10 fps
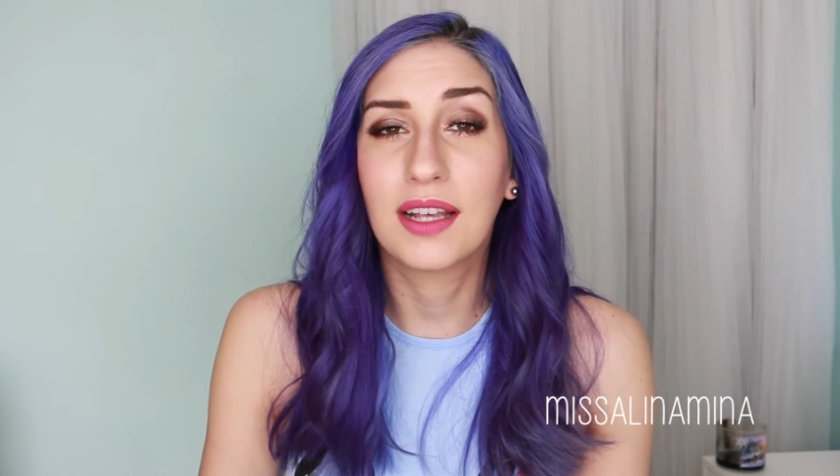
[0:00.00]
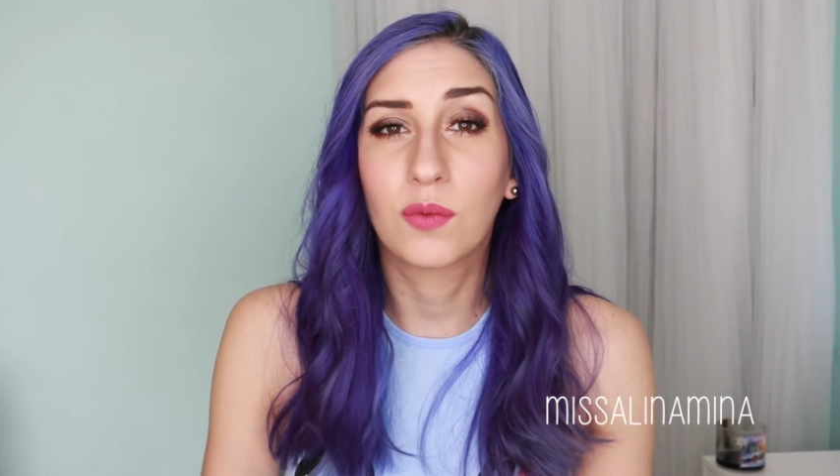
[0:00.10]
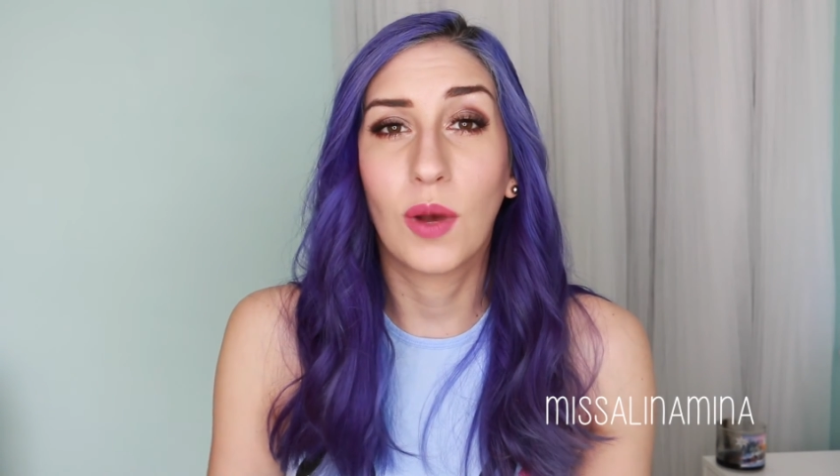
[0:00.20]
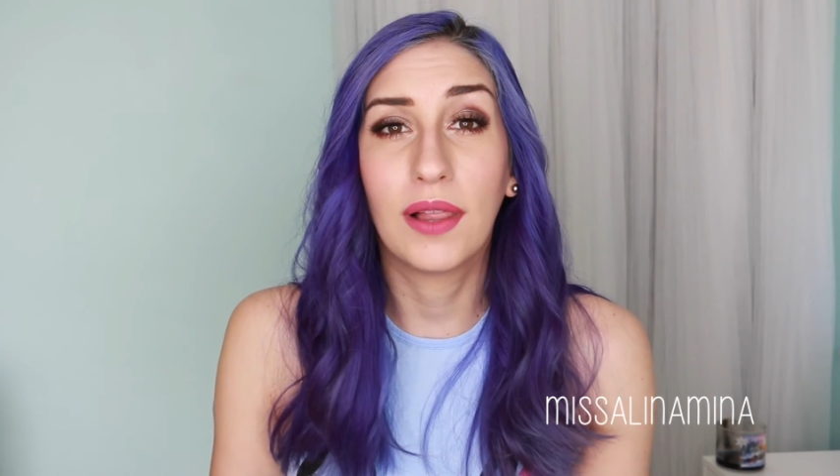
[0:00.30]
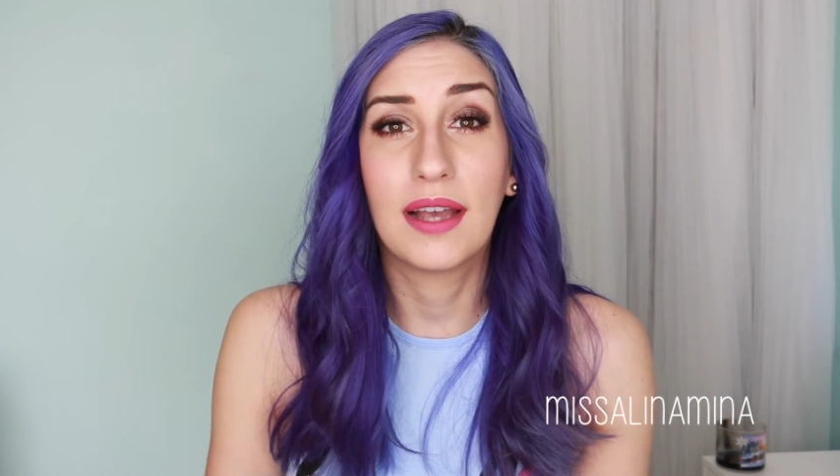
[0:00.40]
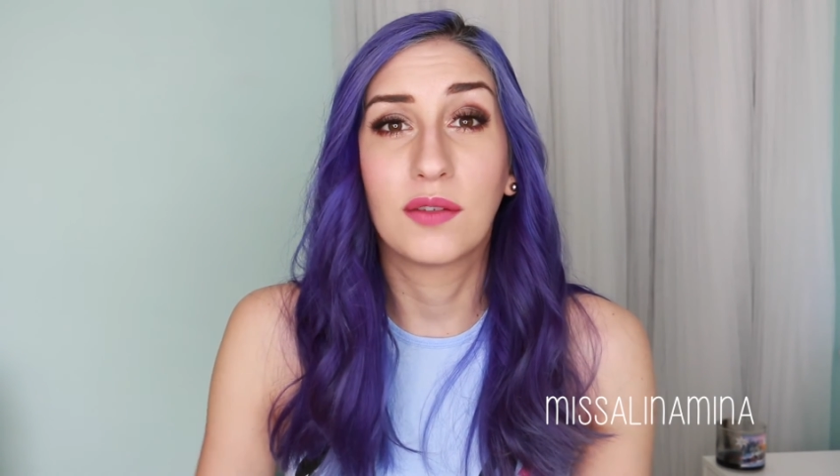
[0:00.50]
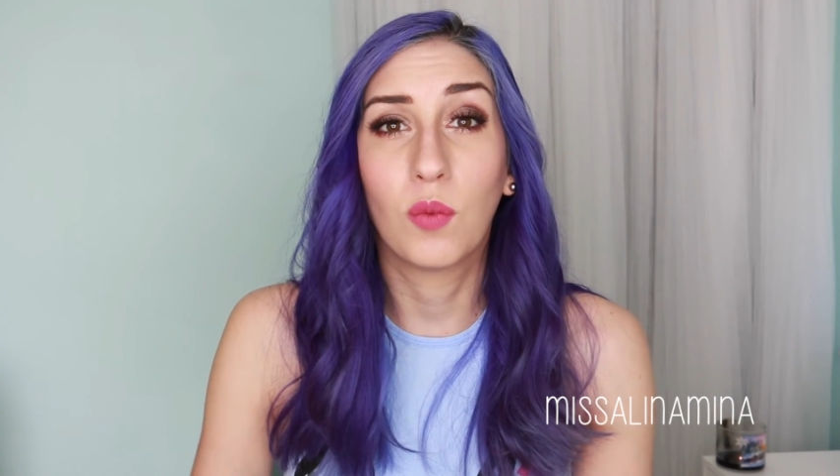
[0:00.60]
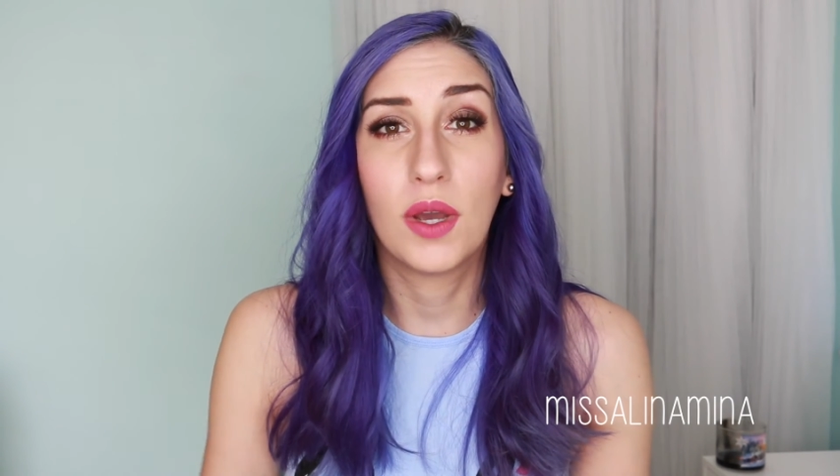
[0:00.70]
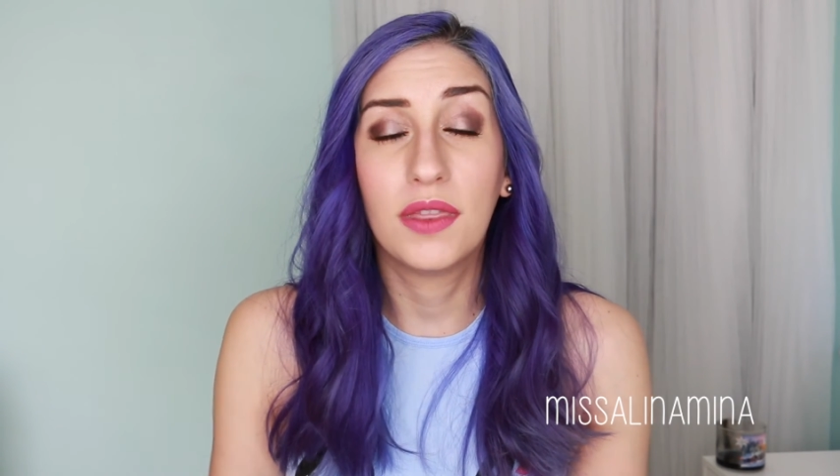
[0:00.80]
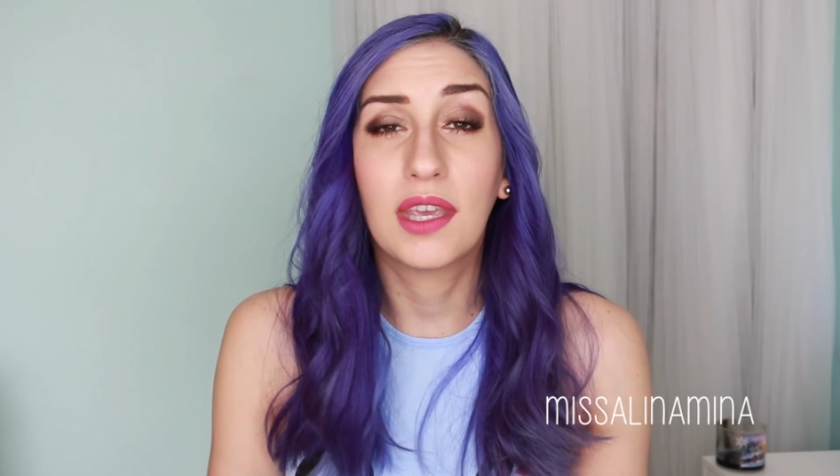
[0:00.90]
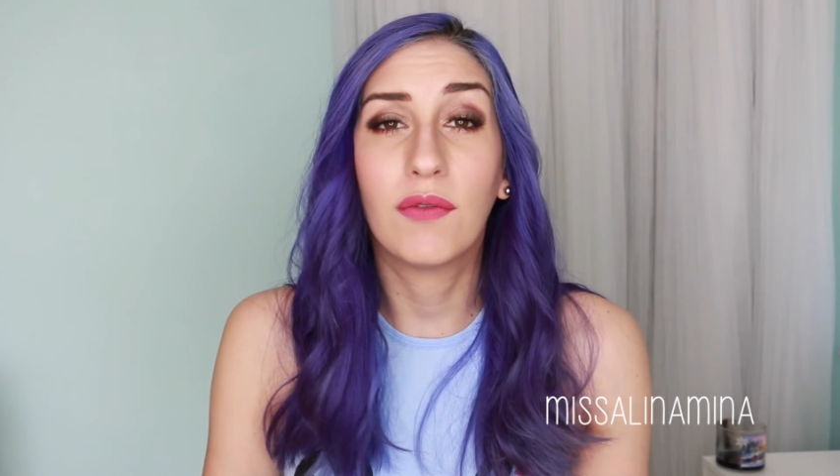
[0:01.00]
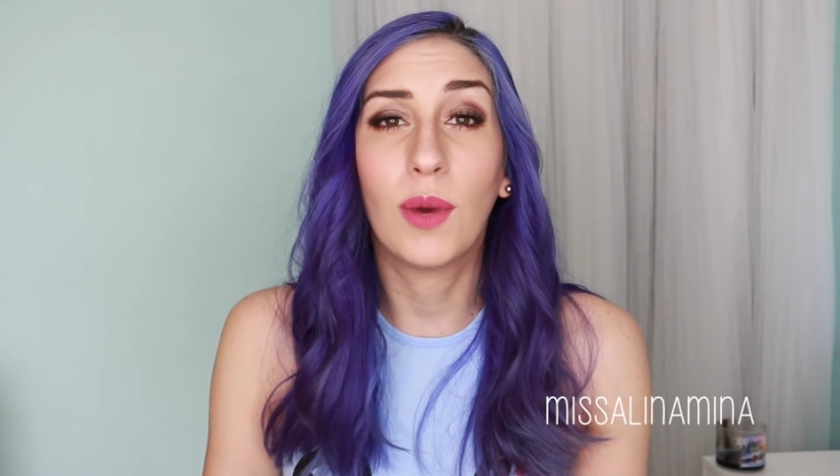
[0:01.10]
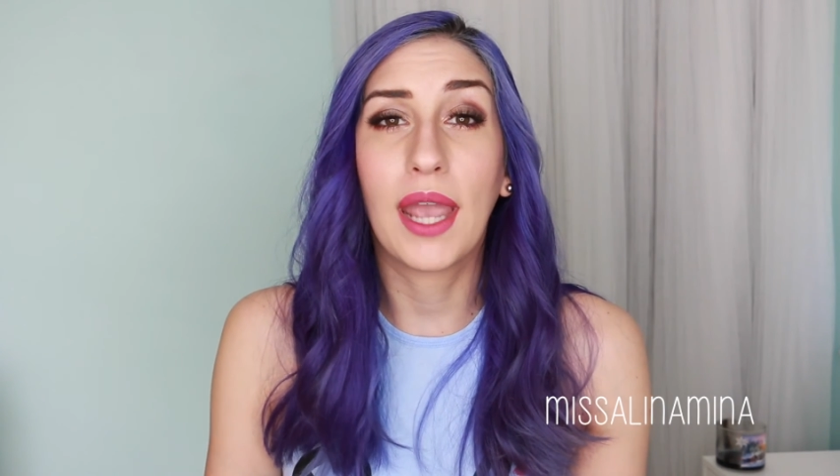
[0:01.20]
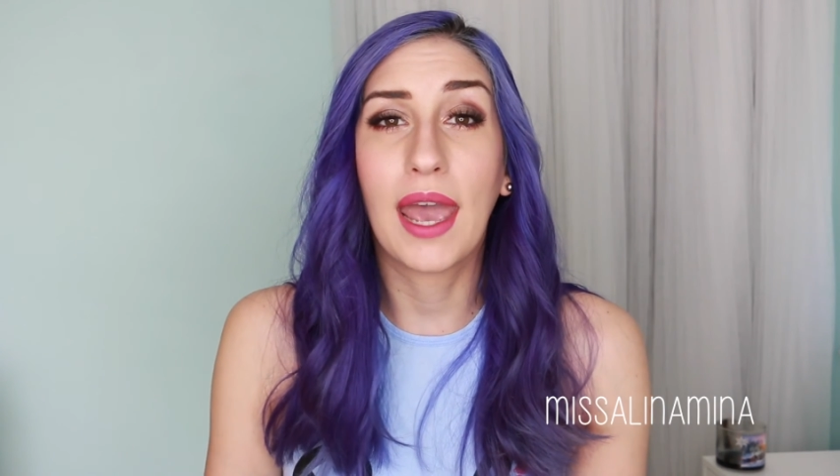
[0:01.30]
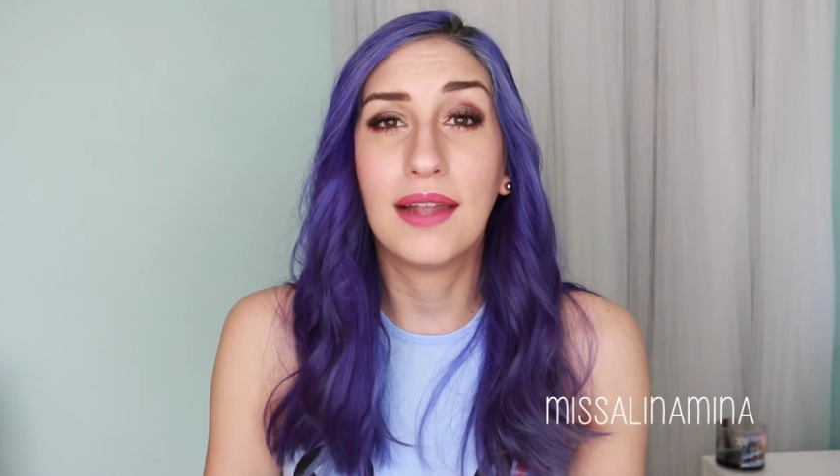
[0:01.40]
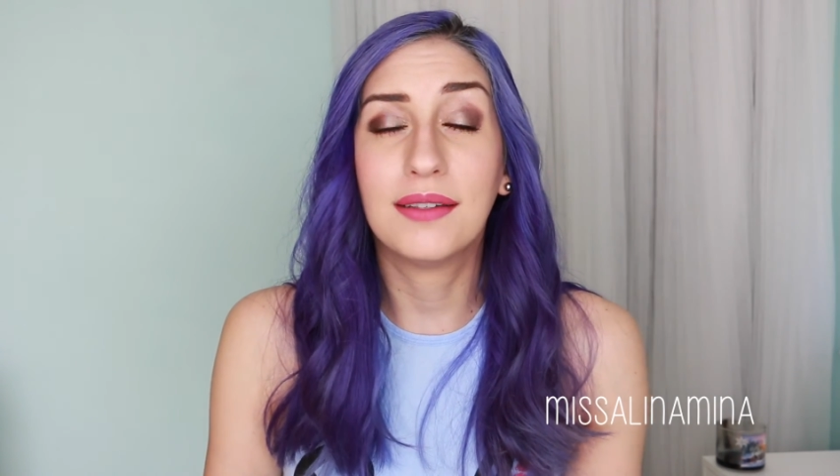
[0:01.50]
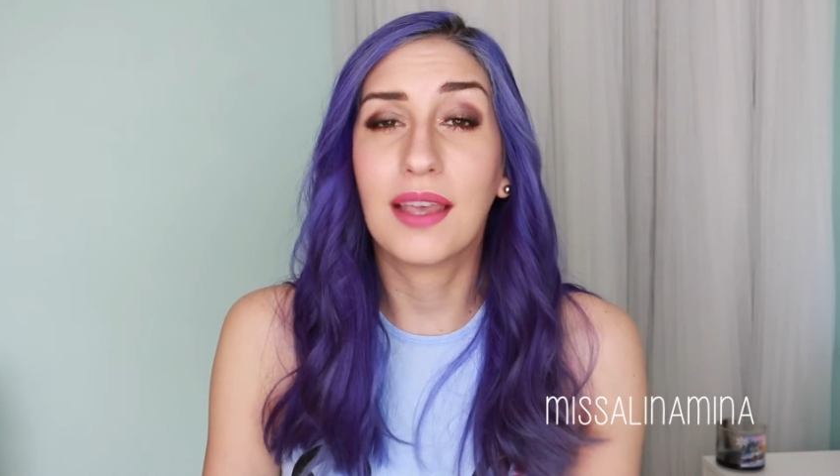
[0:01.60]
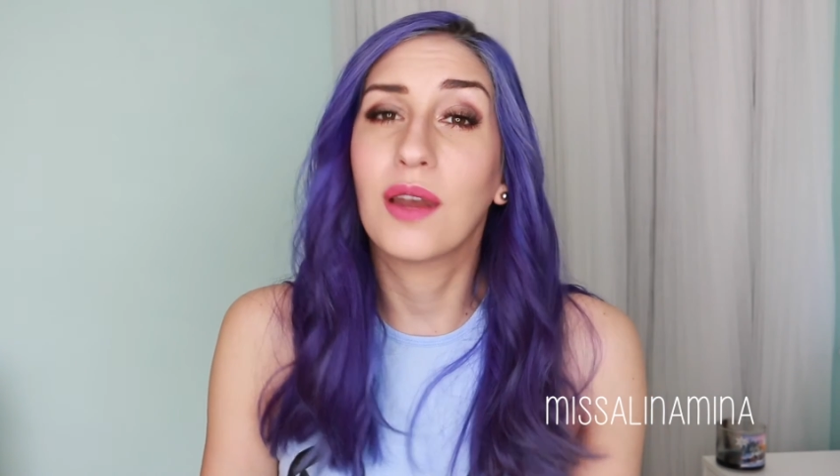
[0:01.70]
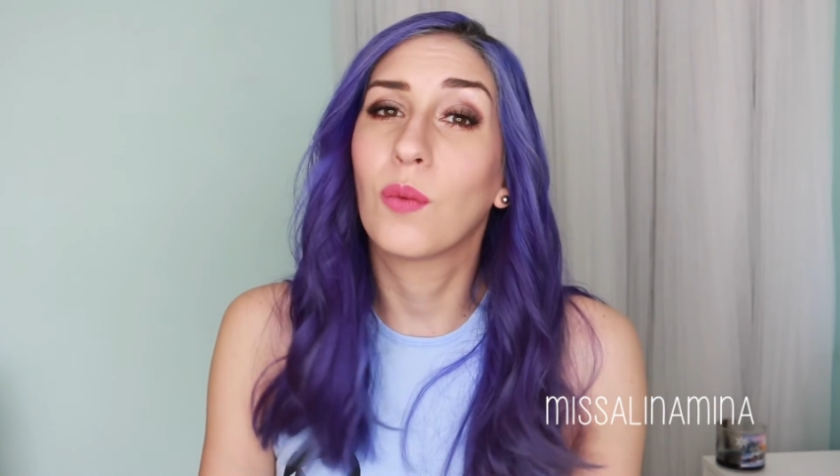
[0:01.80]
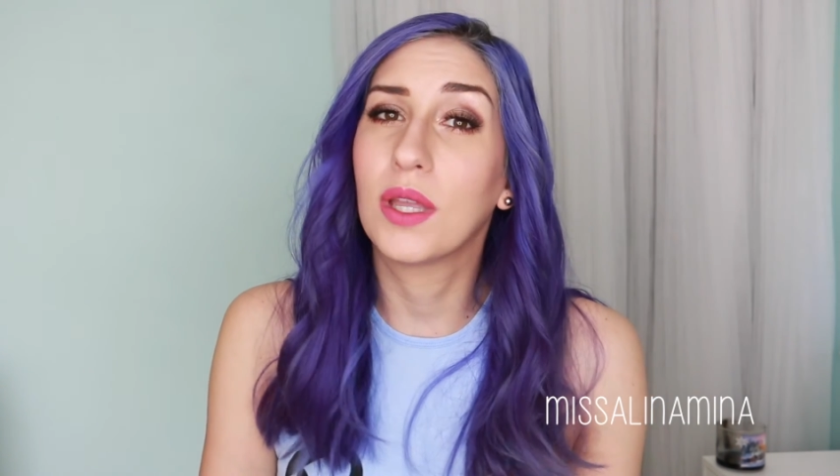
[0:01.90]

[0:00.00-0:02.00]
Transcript: as well as when the giveaway ends and